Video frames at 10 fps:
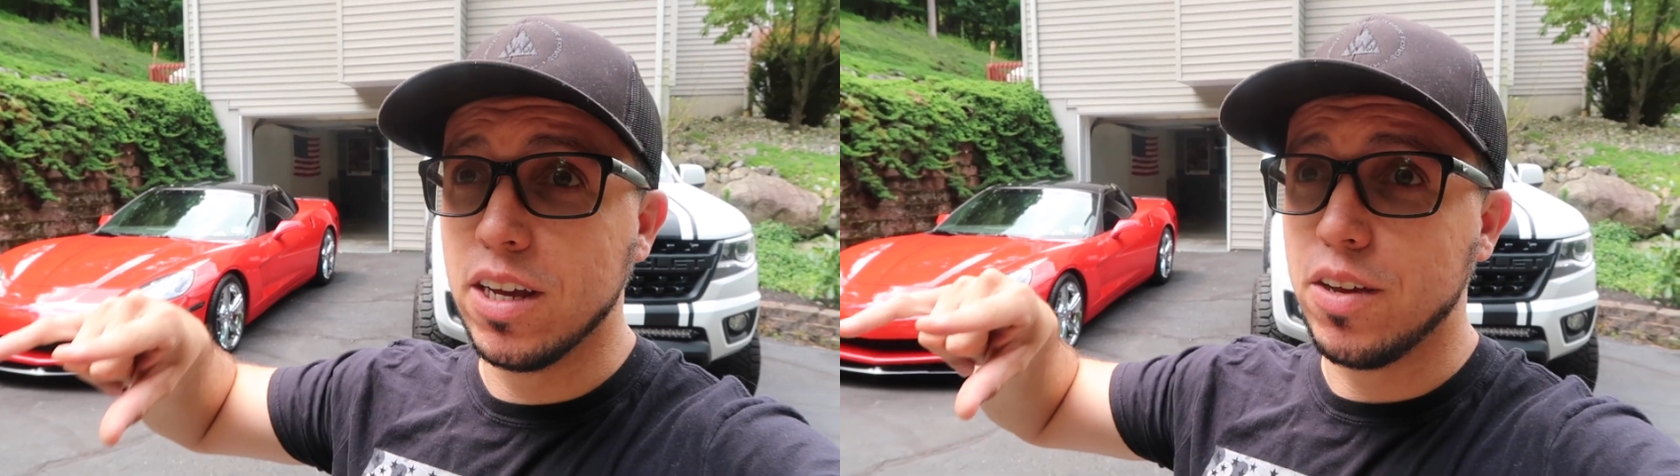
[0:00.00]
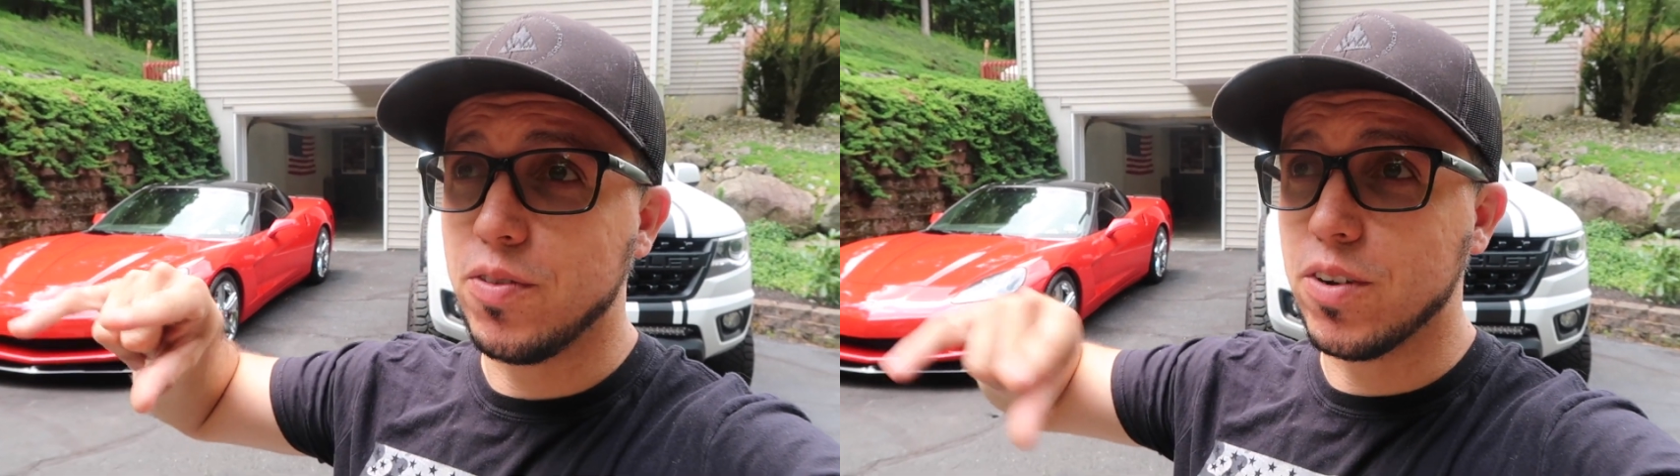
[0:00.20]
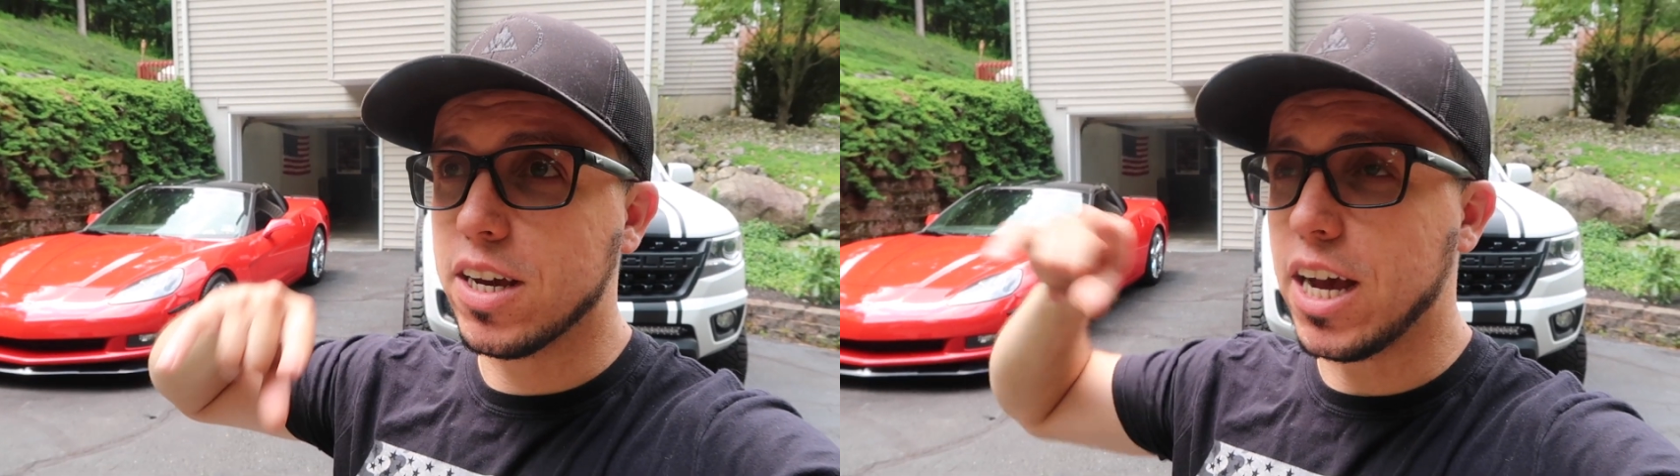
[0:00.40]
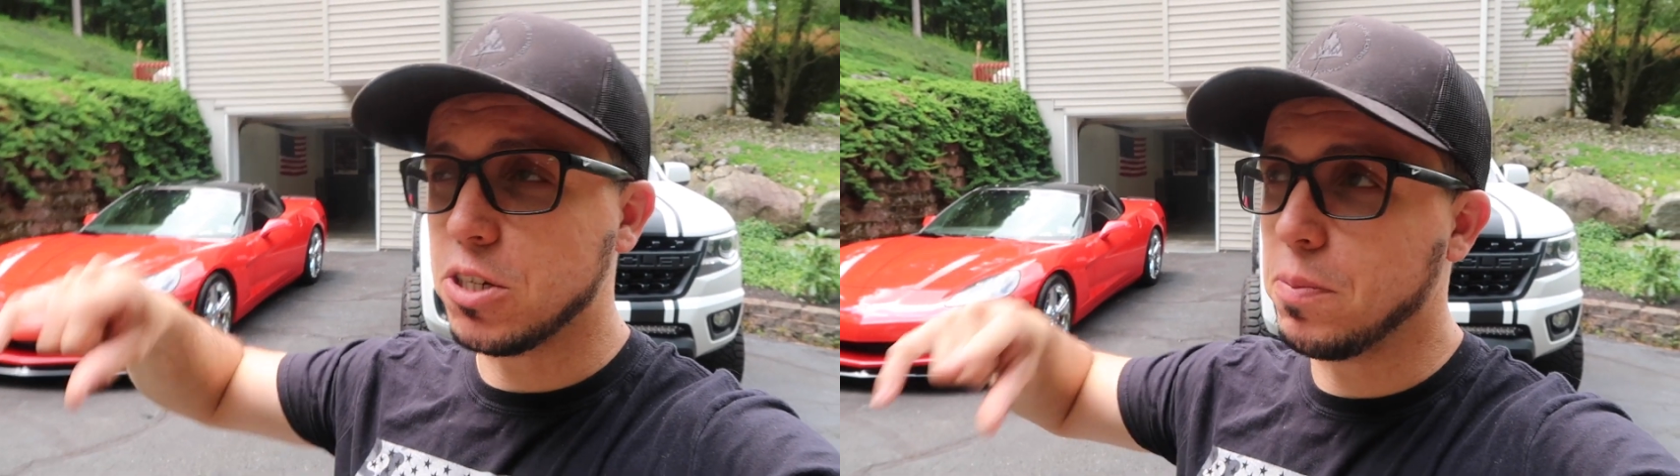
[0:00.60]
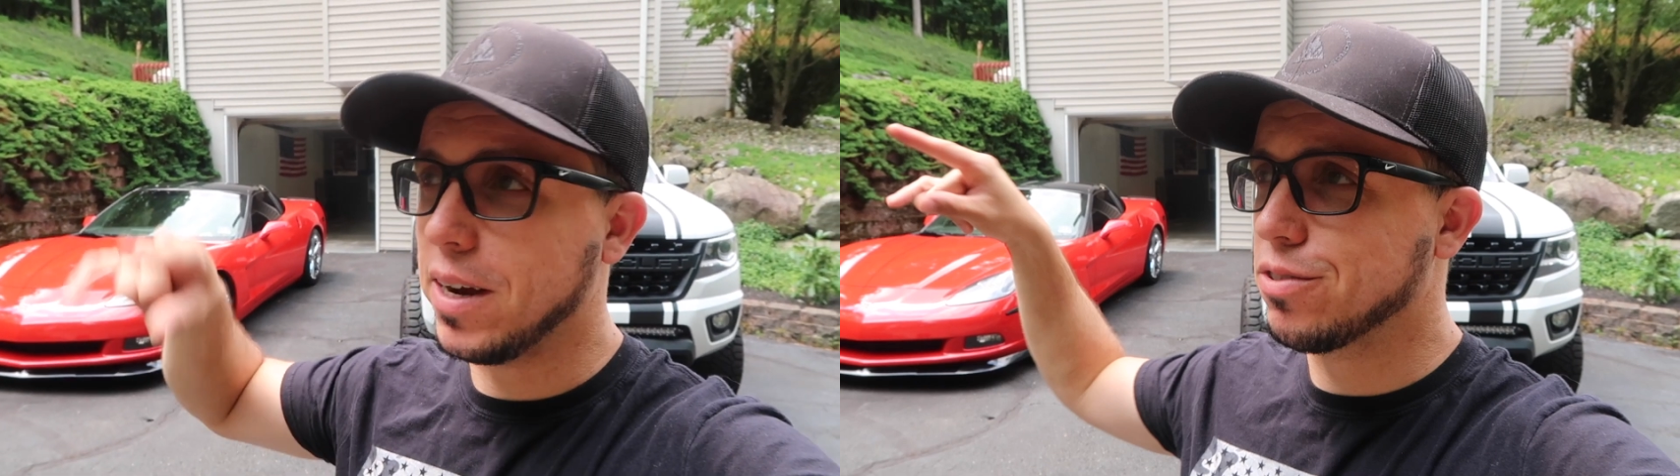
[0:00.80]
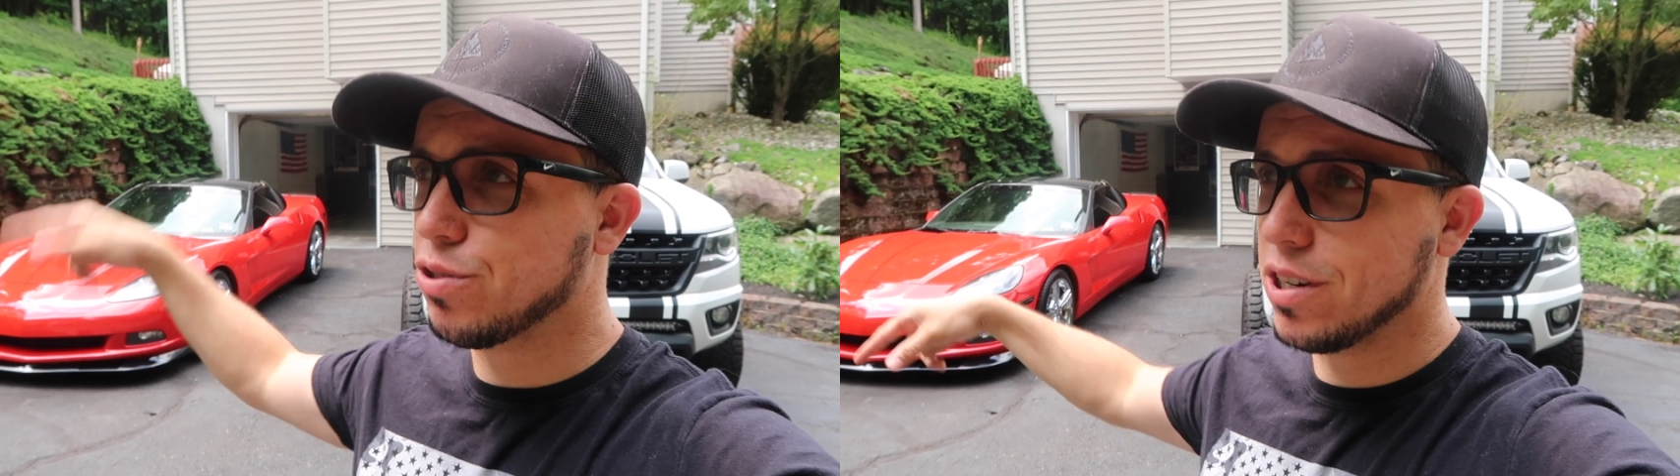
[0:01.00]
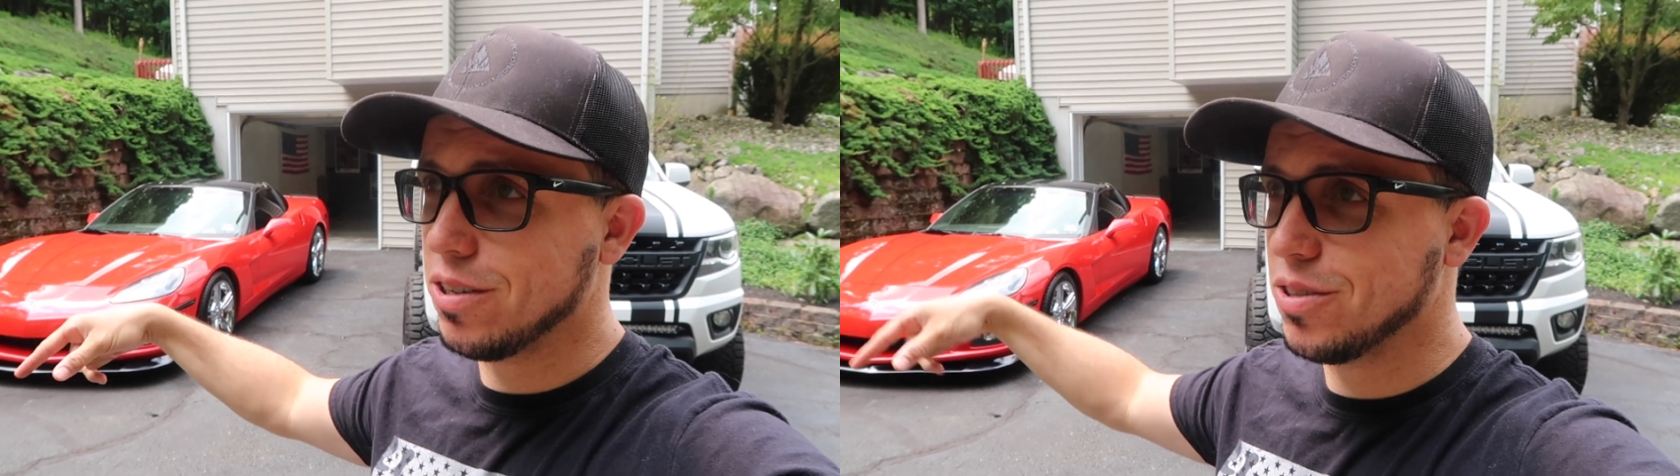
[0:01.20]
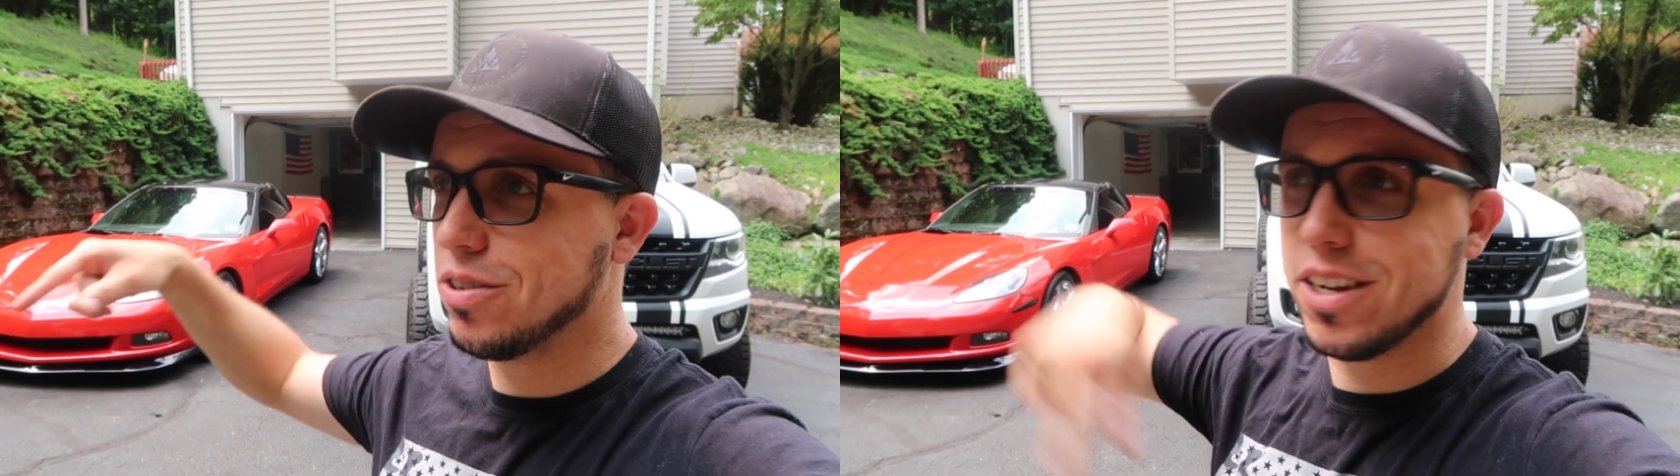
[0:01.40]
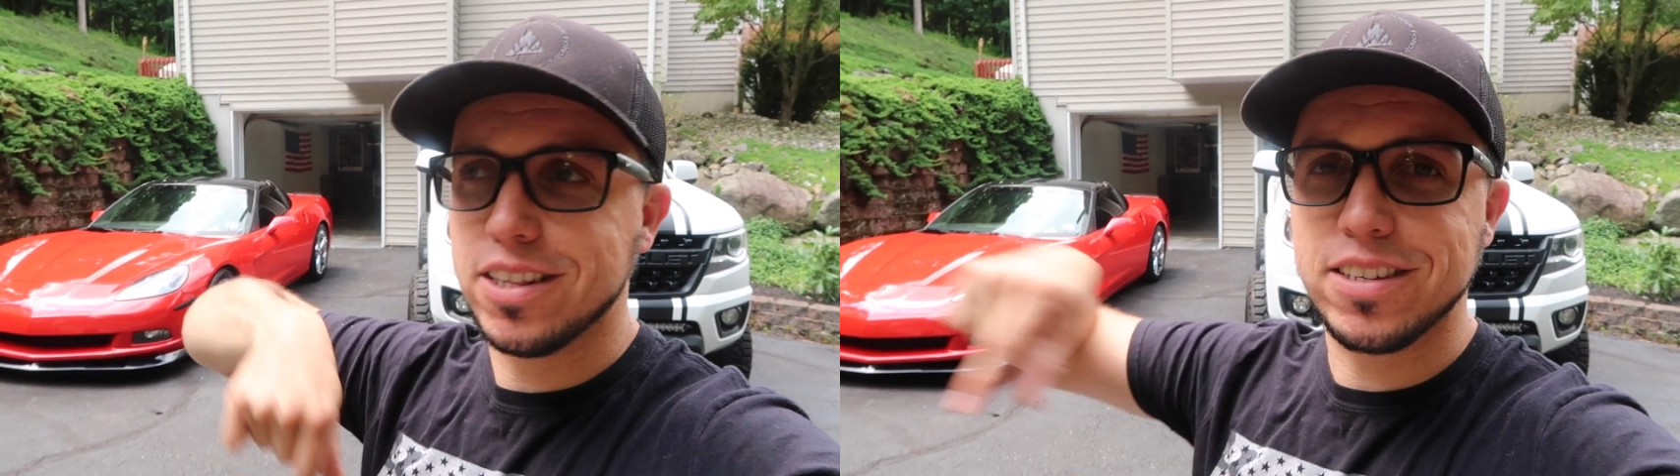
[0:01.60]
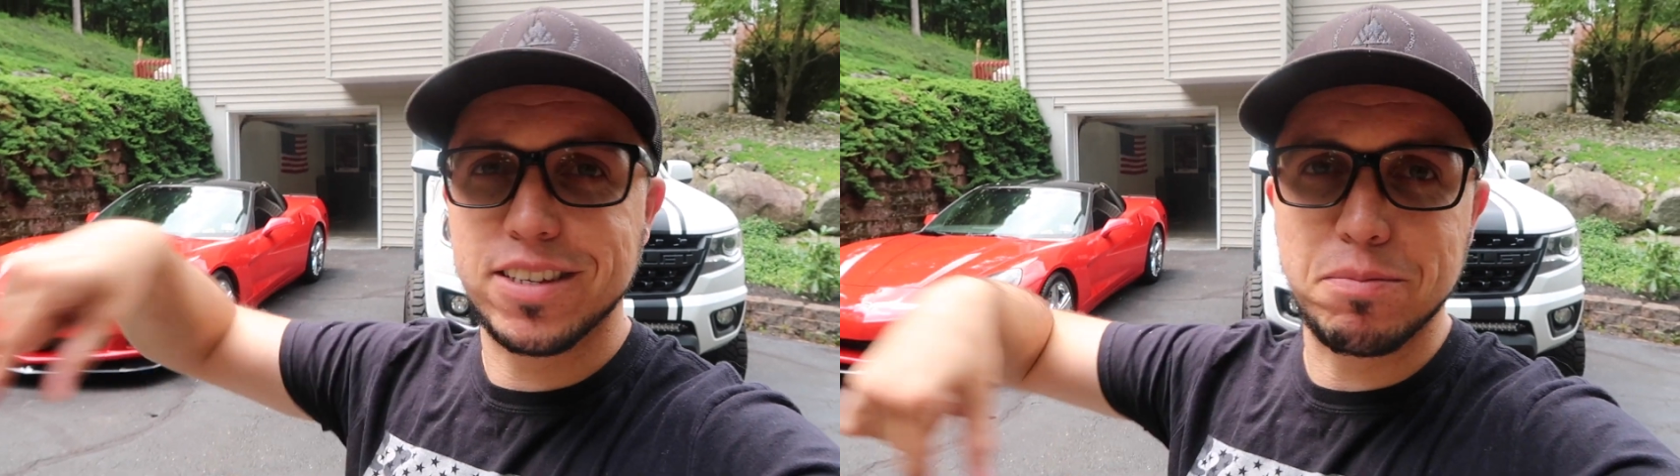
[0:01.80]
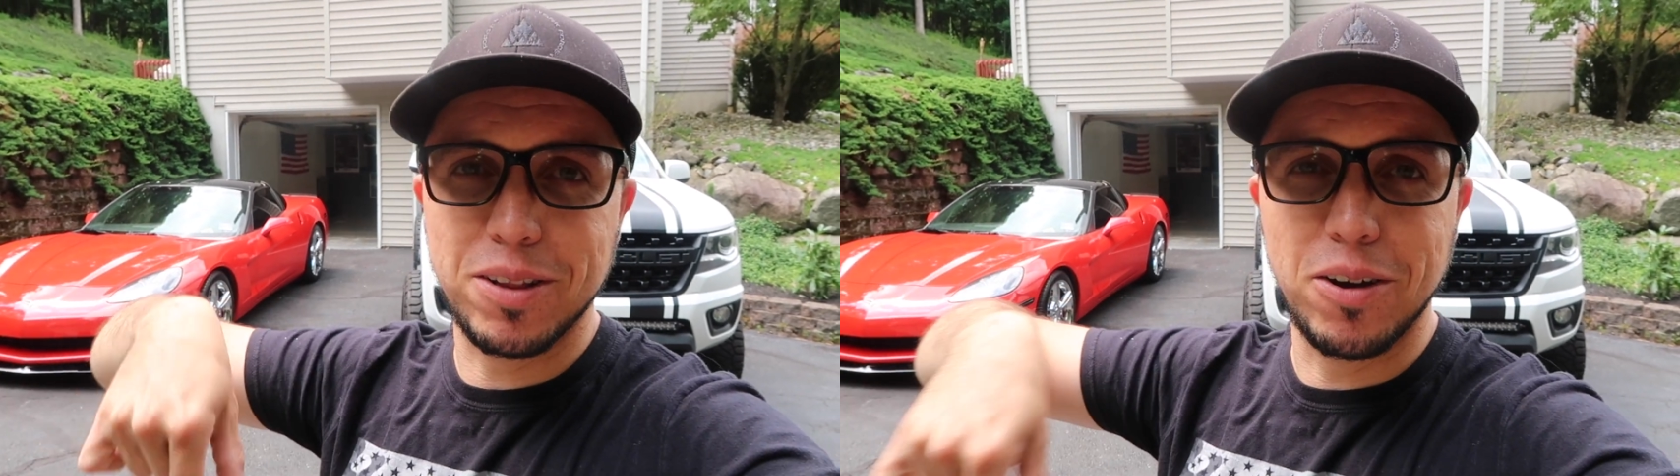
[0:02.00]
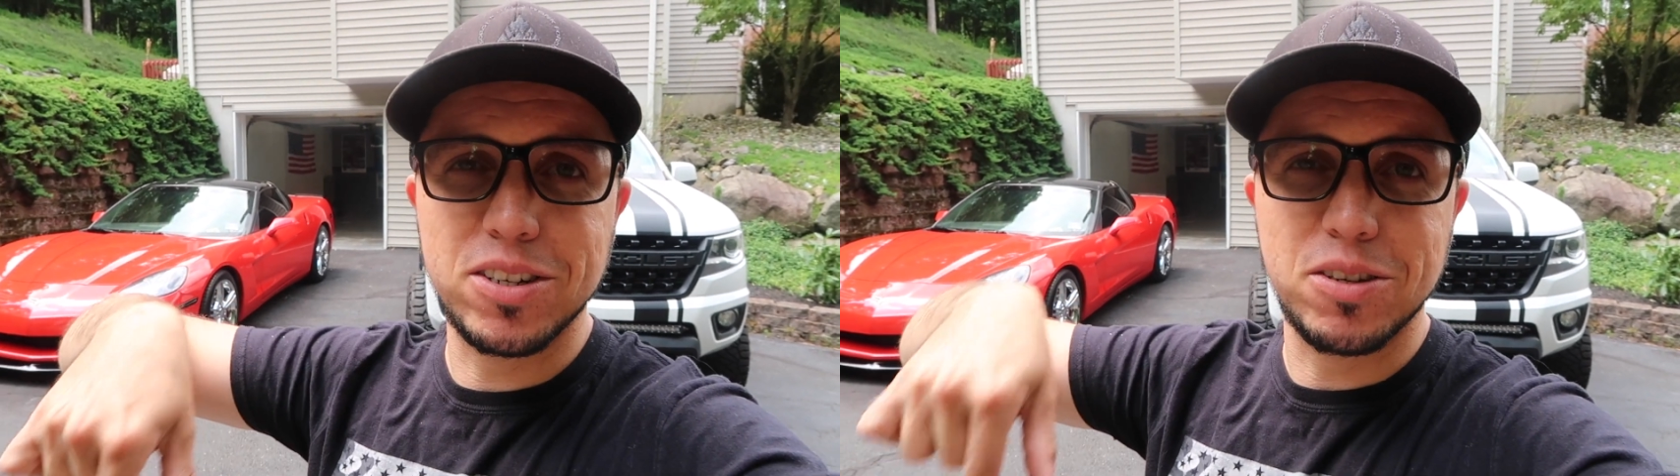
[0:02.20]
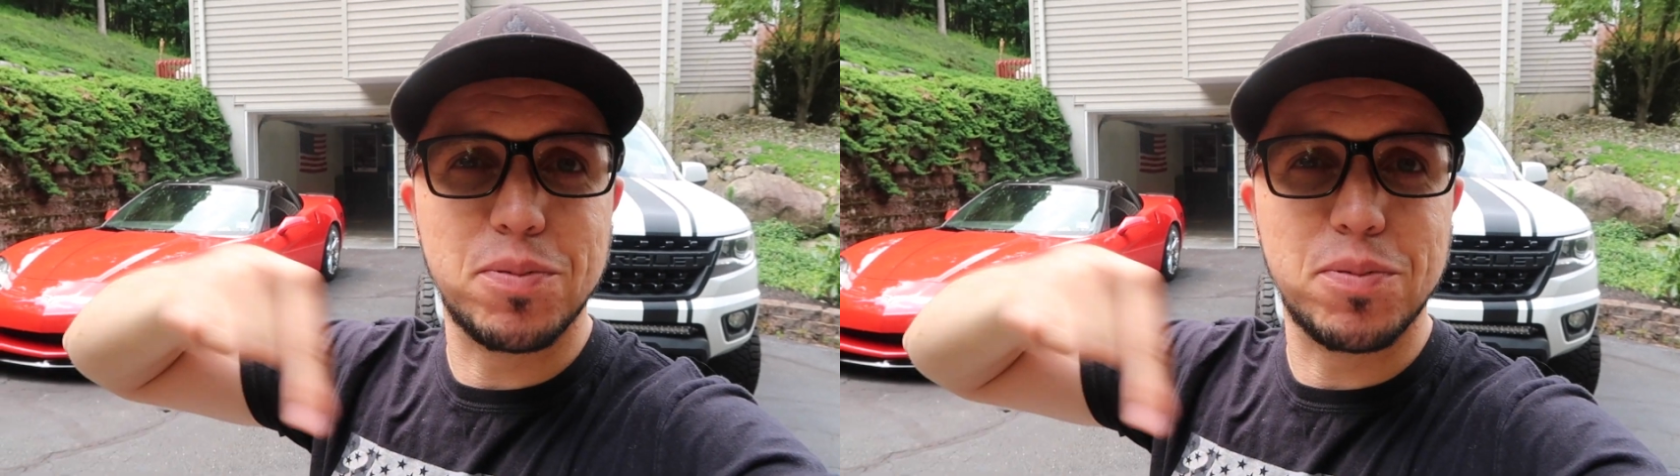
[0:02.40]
If you catch my drill during this upload,